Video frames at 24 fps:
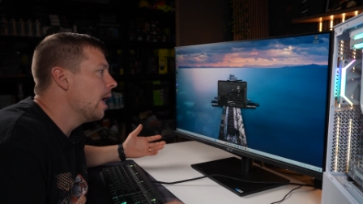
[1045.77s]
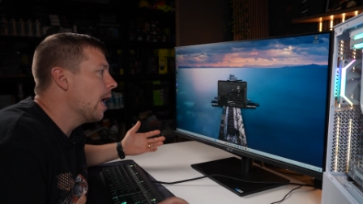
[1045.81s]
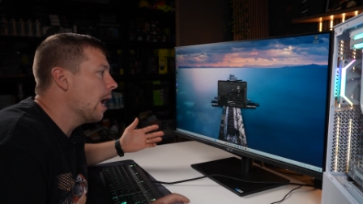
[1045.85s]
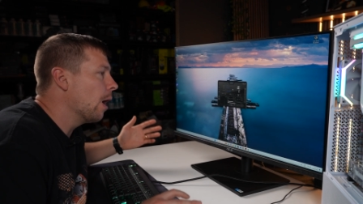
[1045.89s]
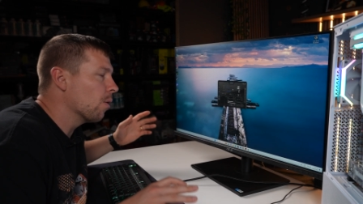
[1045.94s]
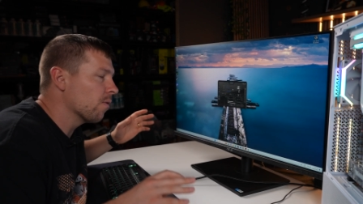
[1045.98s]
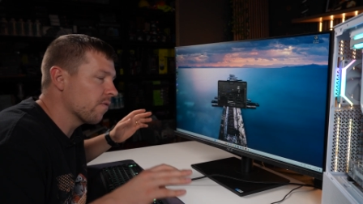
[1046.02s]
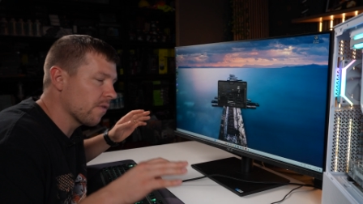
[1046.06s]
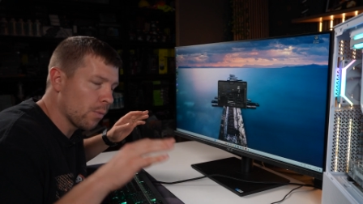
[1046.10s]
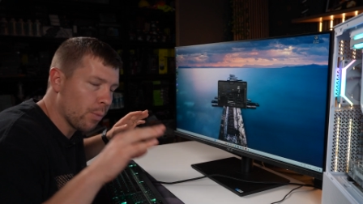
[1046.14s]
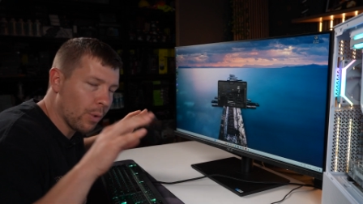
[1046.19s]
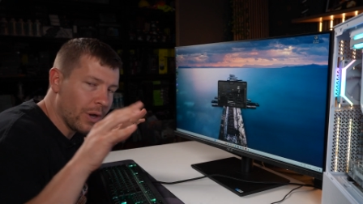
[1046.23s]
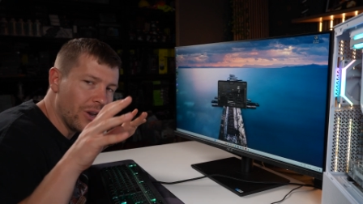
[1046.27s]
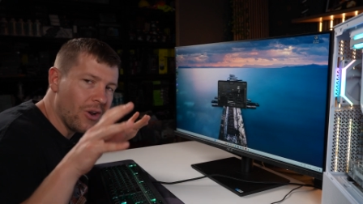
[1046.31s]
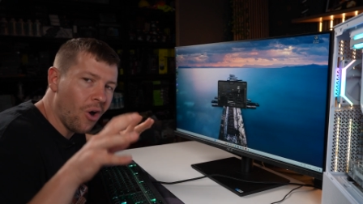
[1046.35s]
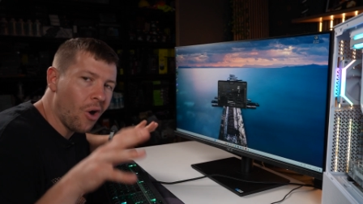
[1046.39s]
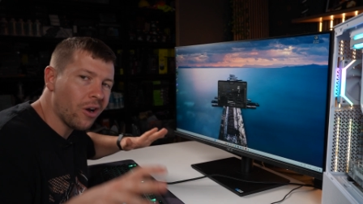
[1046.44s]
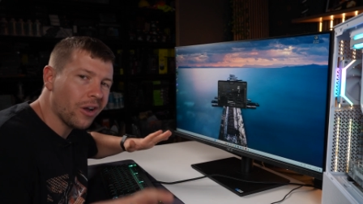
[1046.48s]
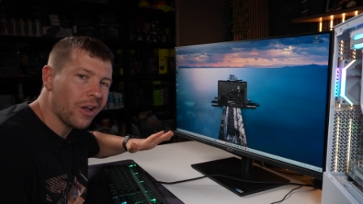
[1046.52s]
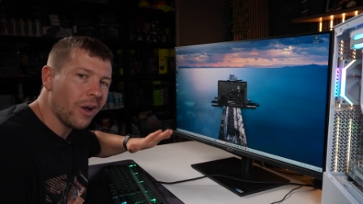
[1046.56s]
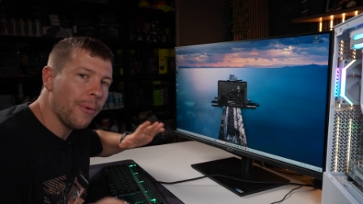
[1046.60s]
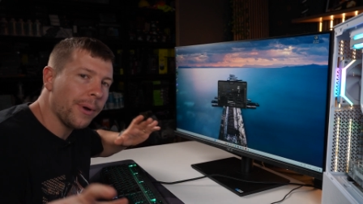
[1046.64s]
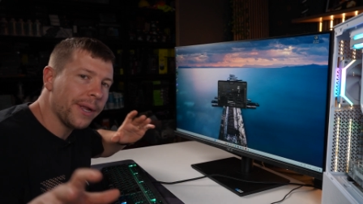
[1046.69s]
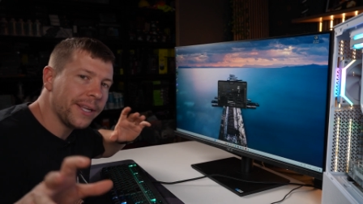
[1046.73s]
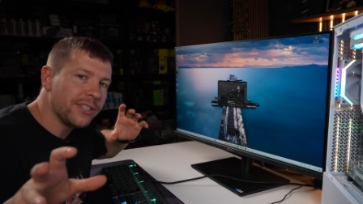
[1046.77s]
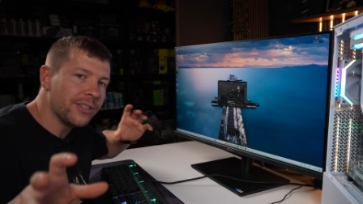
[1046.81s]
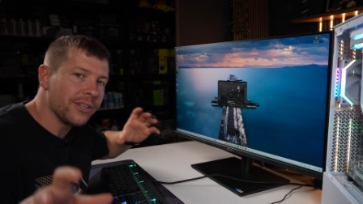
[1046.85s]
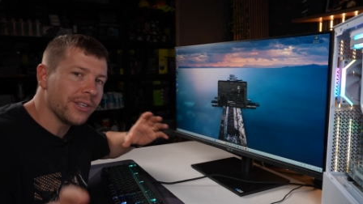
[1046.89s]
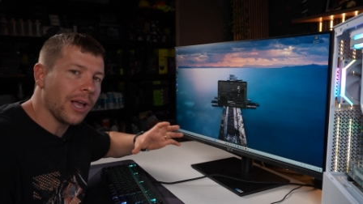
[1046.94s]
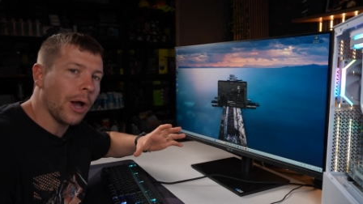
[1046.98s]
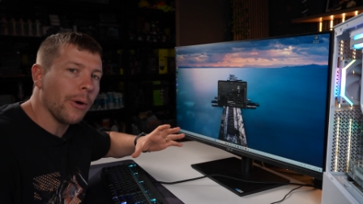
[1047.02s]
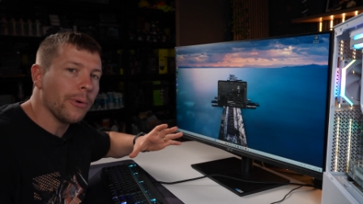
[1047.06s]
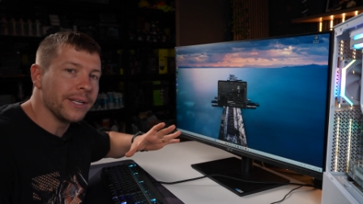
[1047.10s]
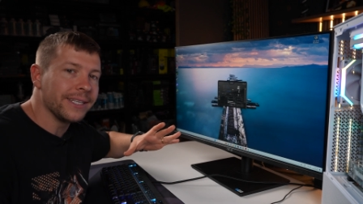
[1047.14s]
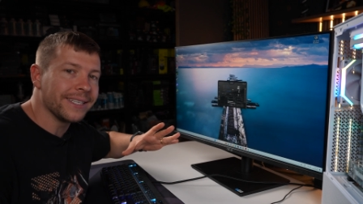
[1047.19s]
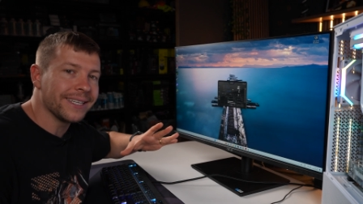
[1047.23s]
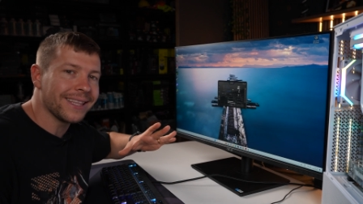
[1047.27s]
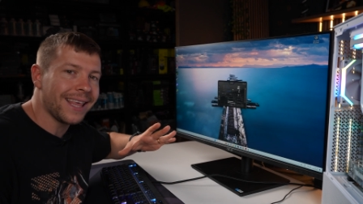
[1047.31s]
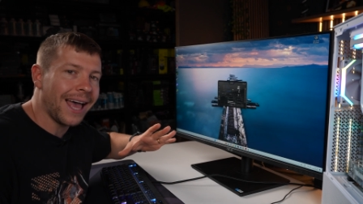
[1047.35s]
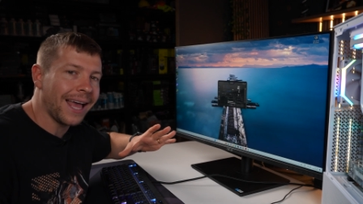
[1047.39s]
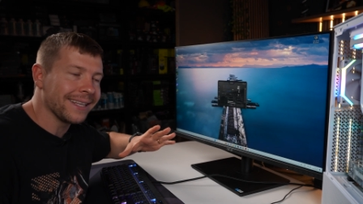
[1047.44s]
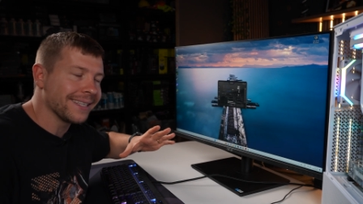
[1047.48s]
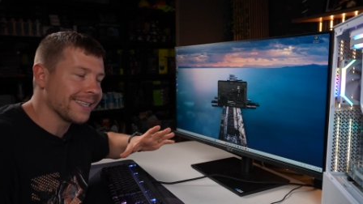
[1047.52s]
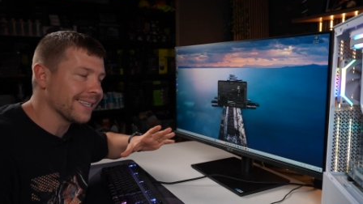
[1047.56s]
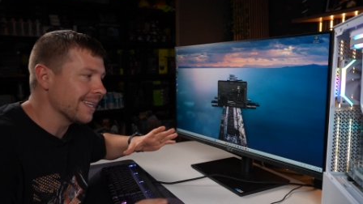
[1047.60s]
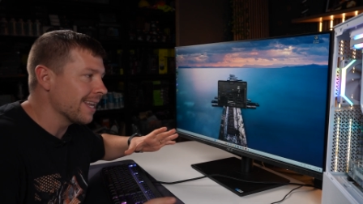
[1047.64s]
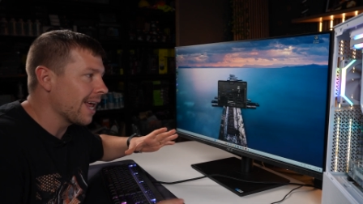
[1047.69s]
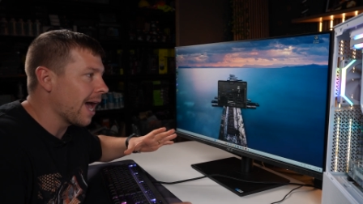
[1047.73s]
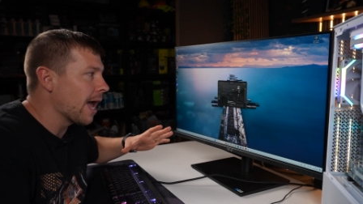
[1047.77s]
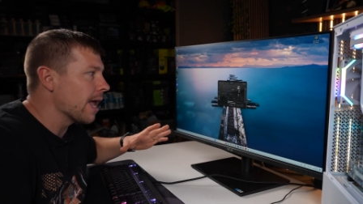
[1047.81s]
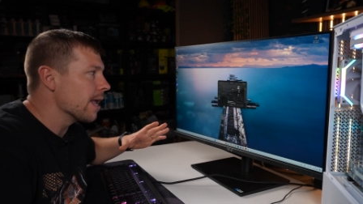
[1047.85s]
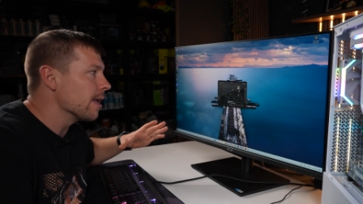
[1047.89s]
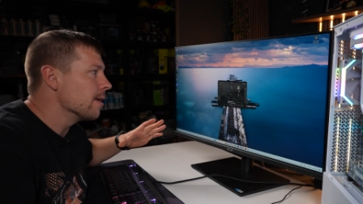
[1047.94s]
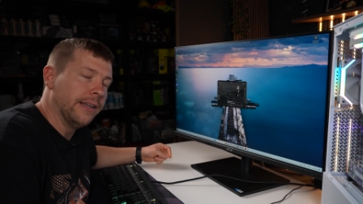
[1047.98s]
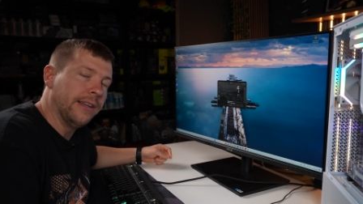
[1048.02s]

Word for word: However, we're not going to go into that today.